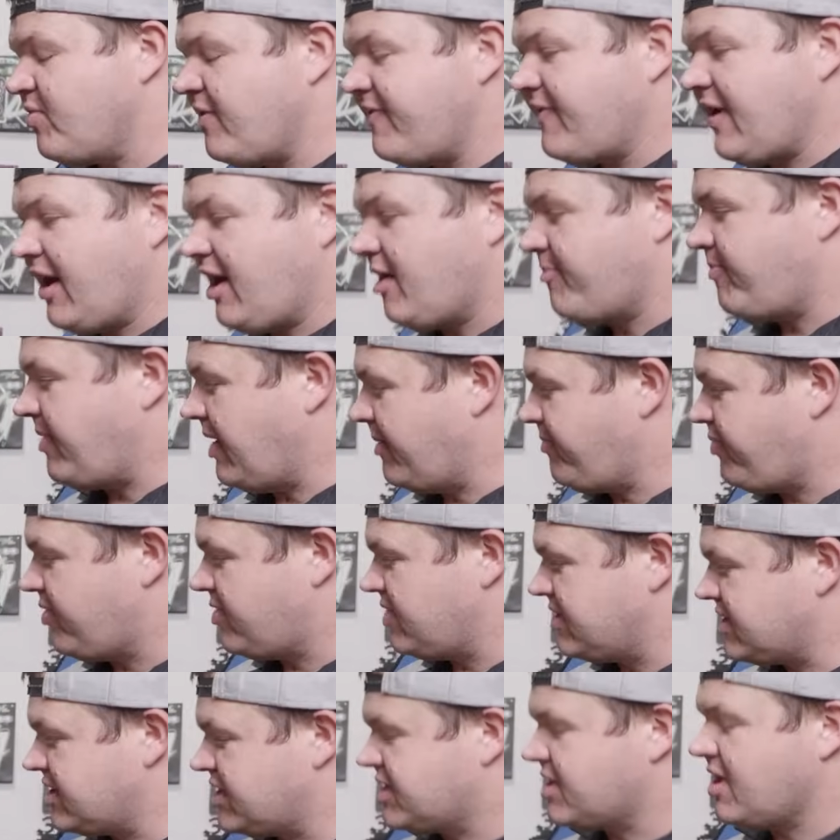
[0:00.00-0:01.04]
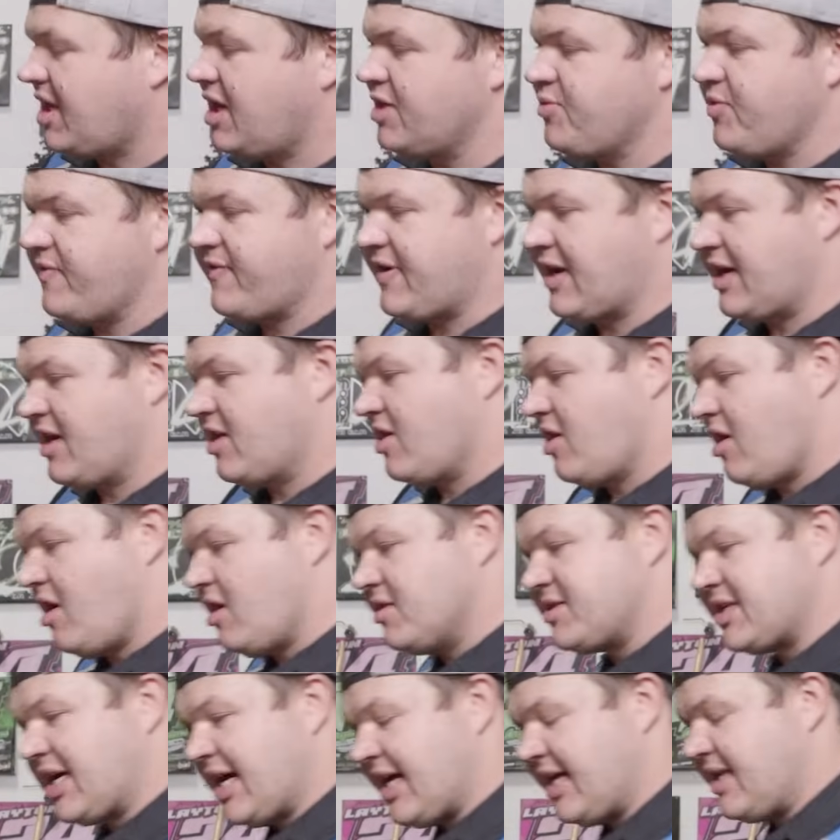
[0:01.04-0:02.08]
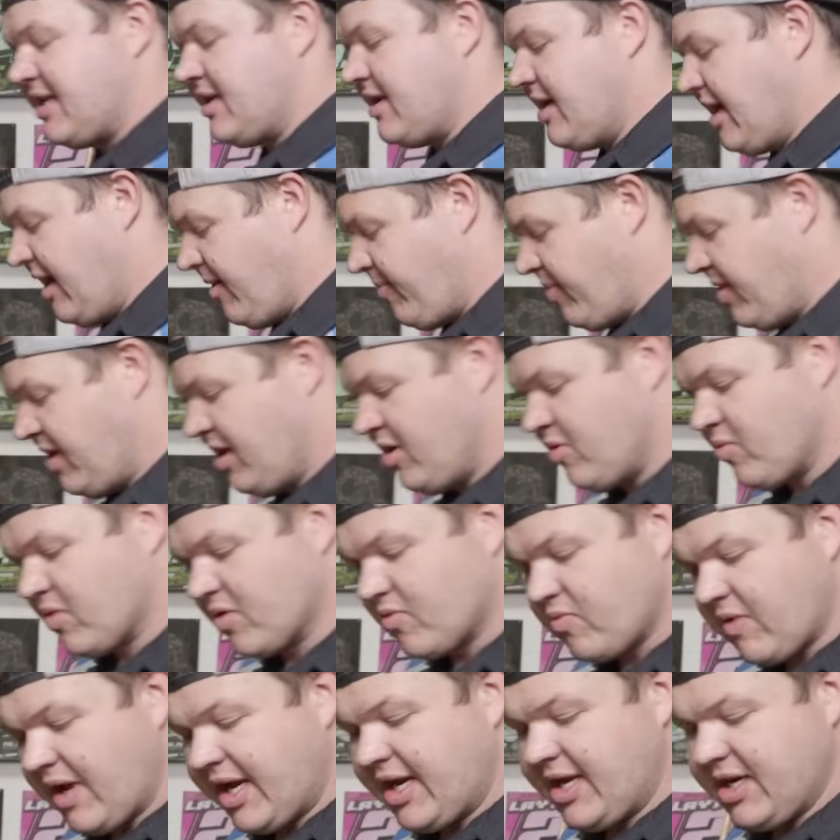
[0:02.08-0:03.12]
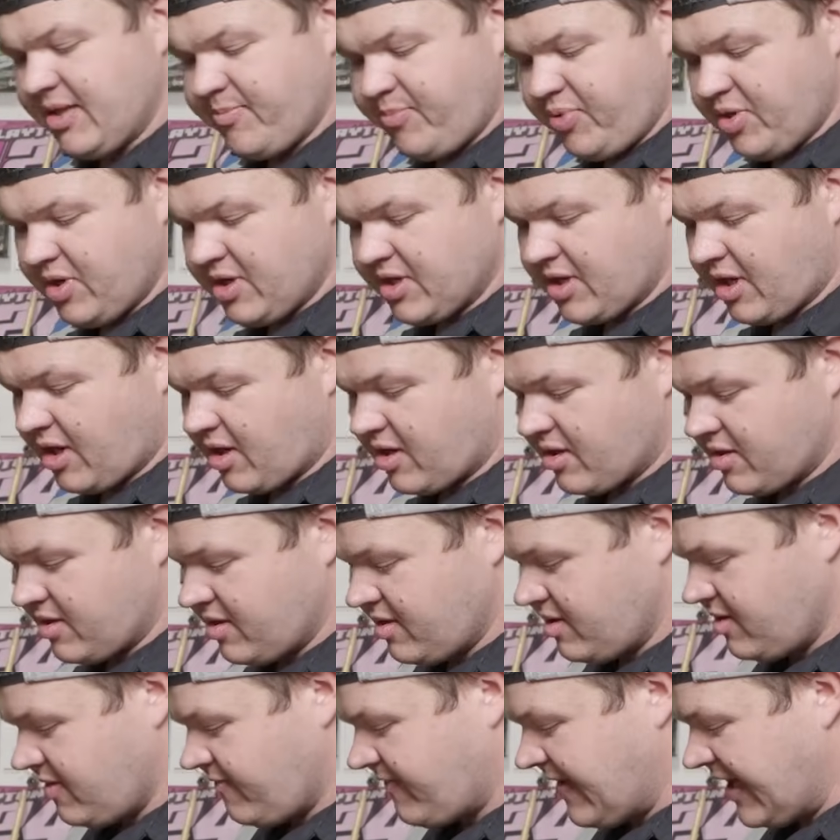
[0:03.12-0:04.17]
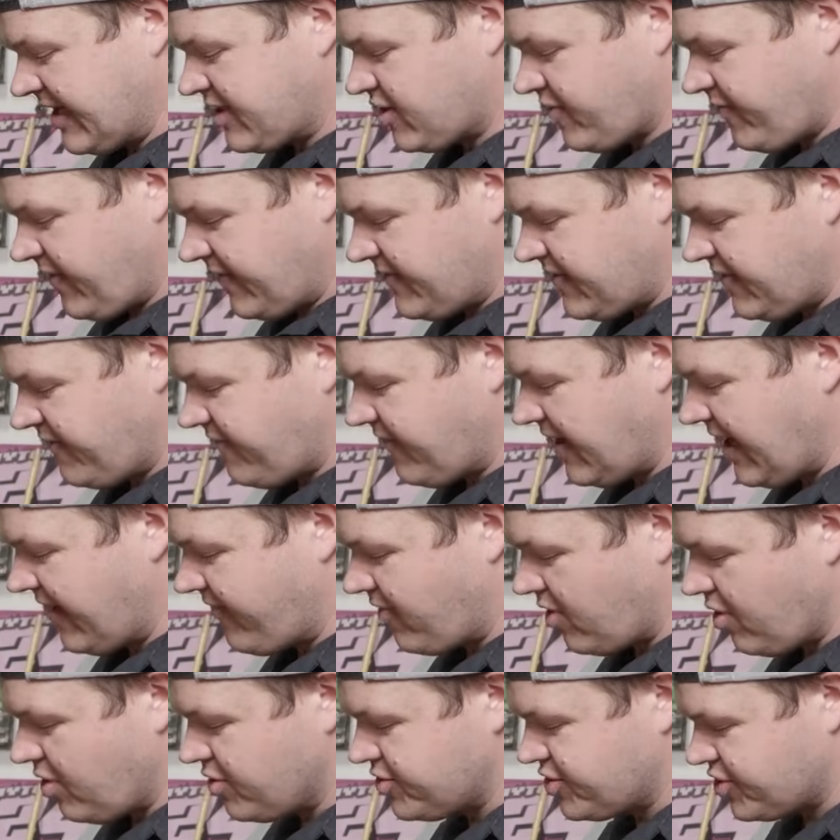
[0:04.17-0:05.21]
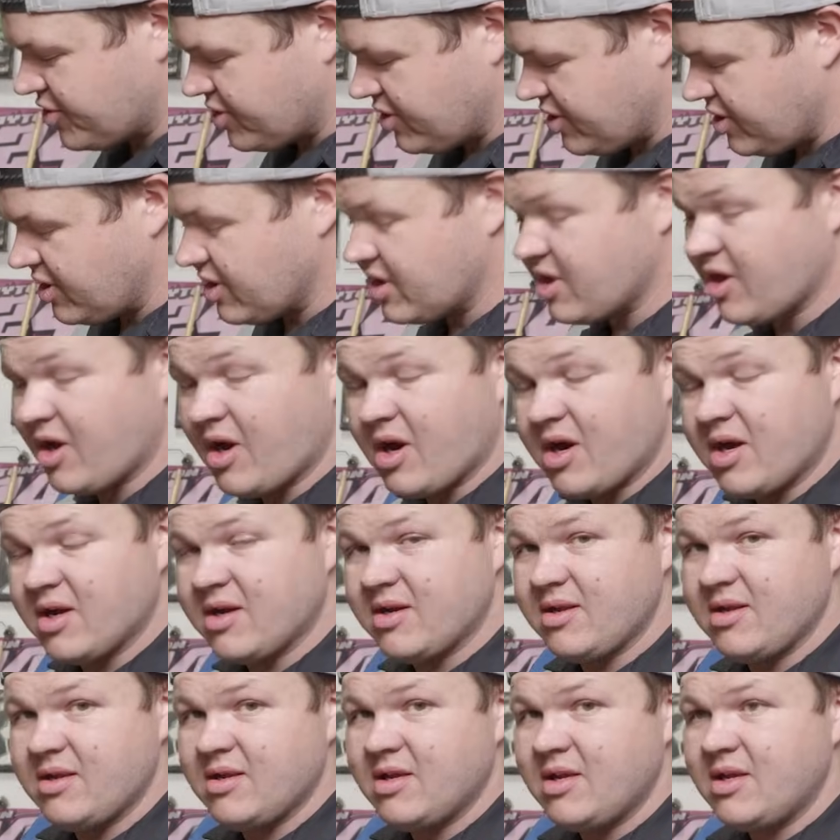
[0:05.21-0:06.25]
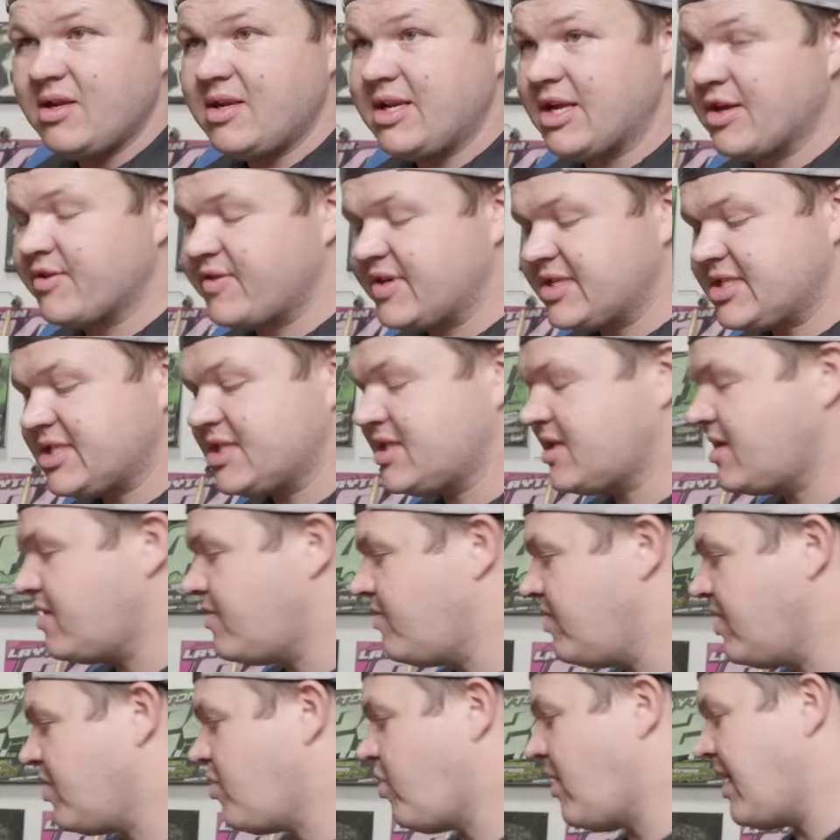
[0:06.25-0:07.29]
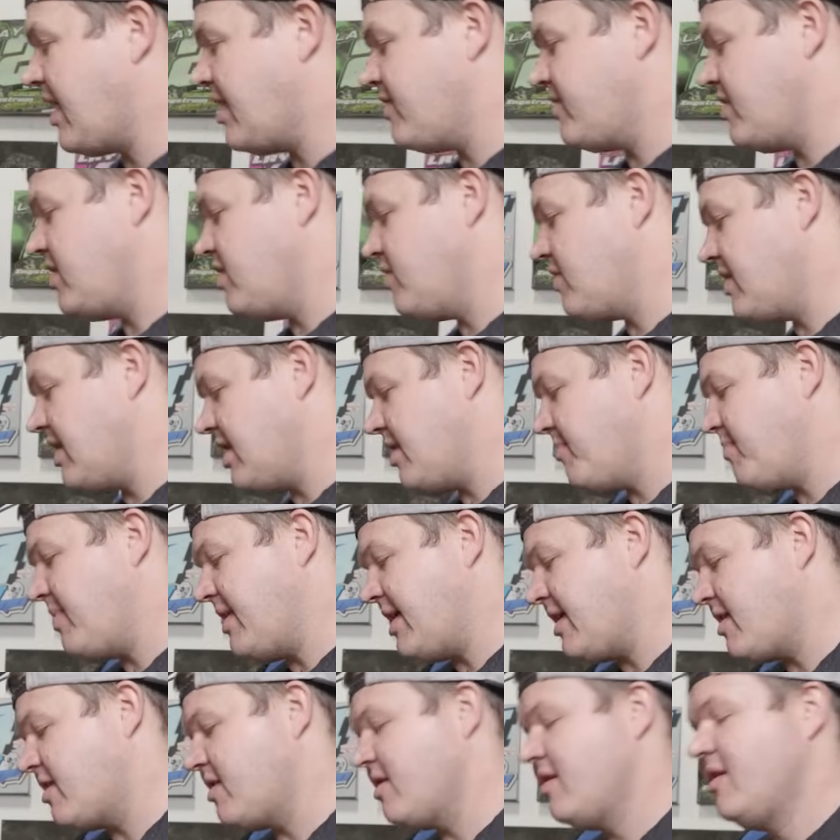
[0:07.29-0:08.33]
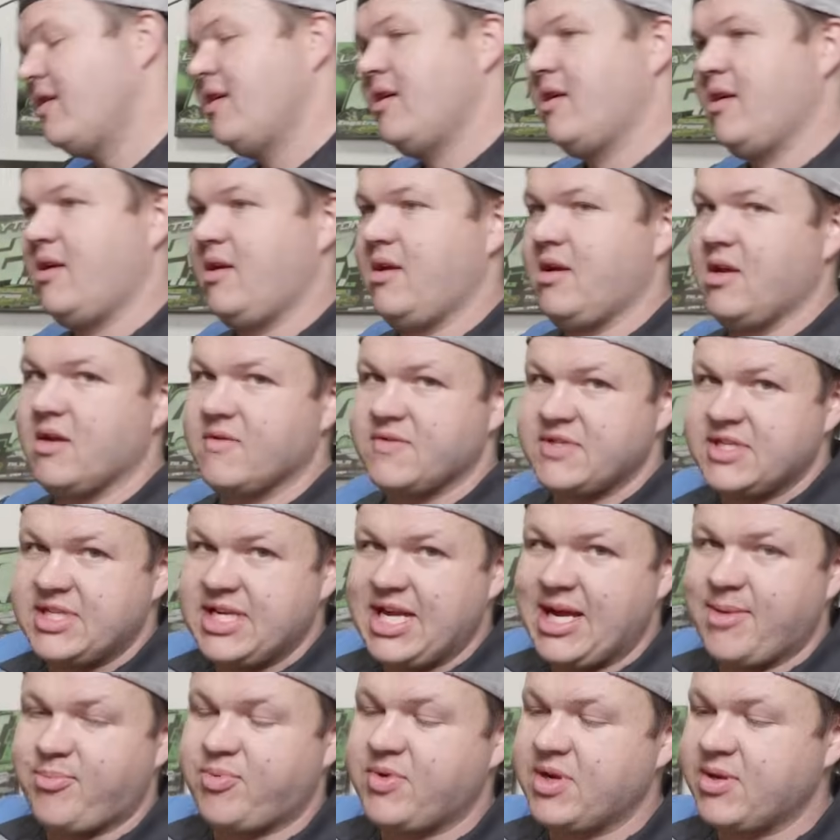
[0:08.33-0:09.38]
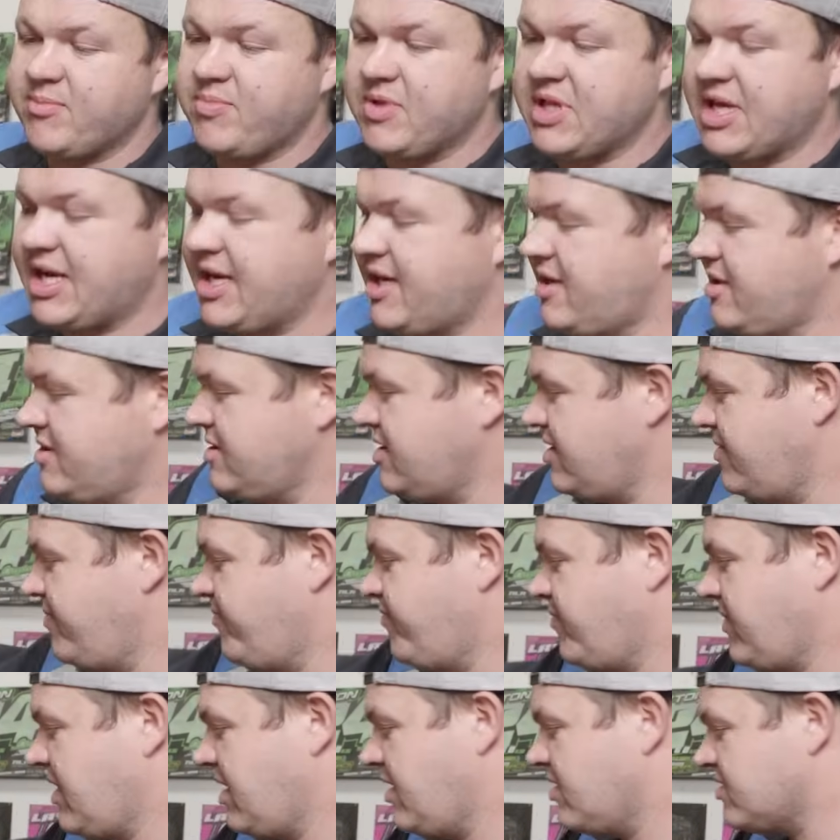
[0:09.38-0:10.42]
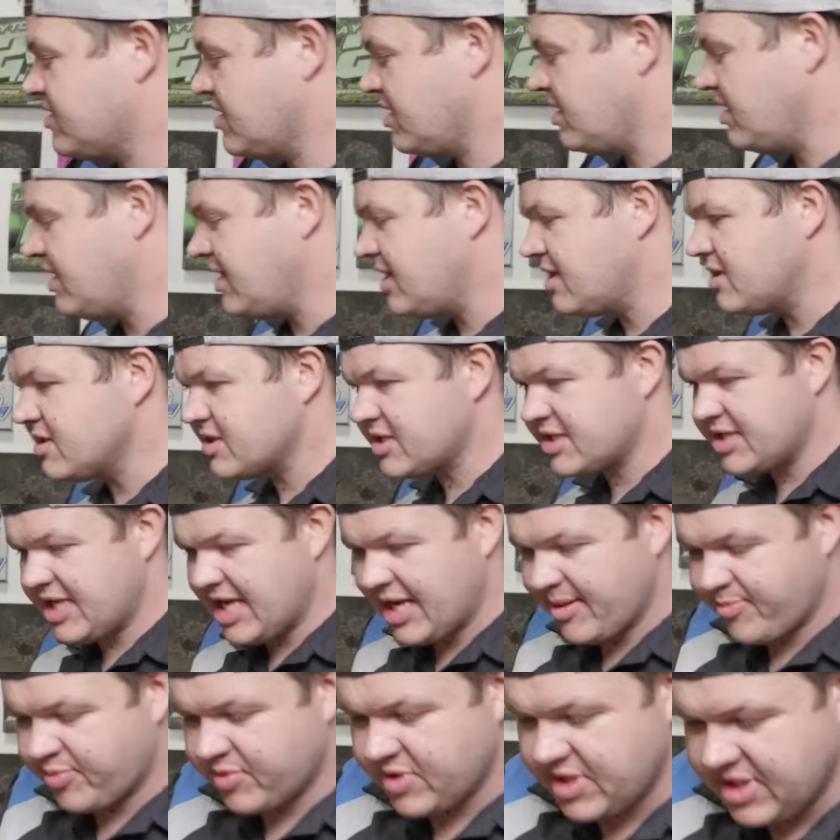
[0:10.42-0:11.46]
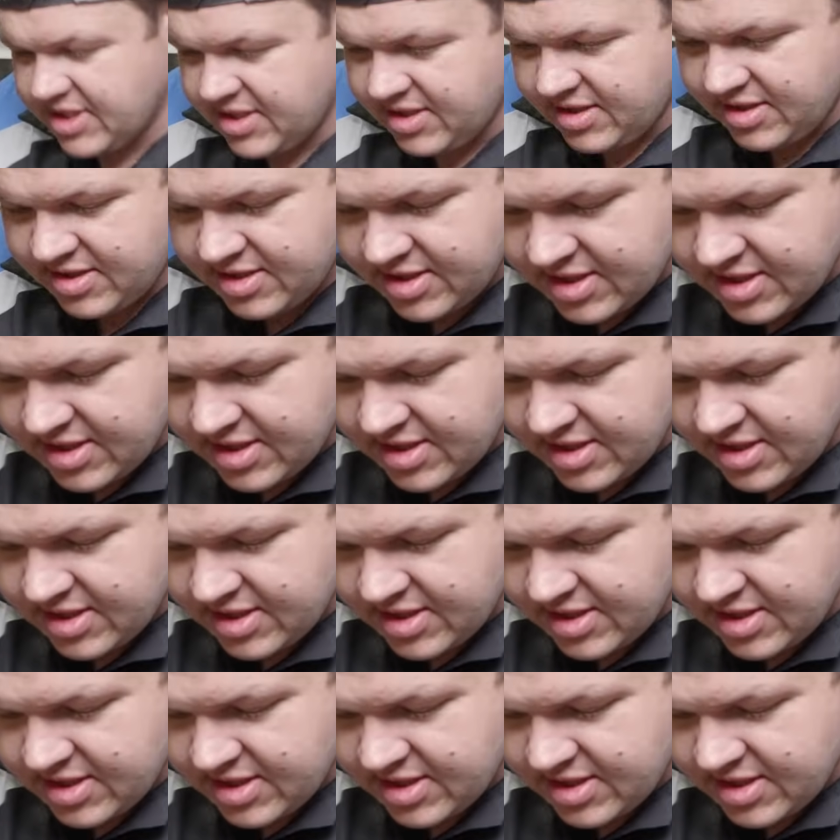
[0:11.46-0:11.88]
we've got our bumper installed, we've got it all tightened up, we're ready to put our Factor 55 Ultra hook on. Now this is going to require that you get a pair of snap ring pliers. There's a little snap ring